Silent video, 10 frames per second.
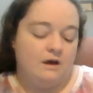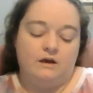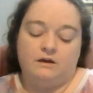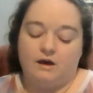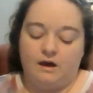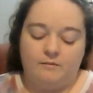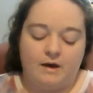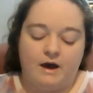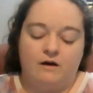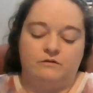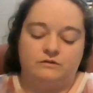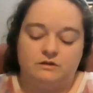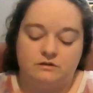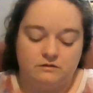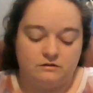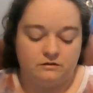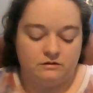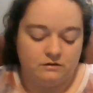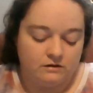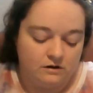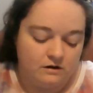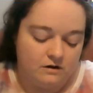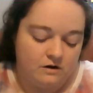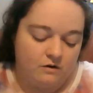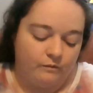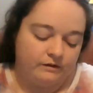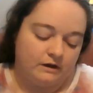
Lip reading: came out with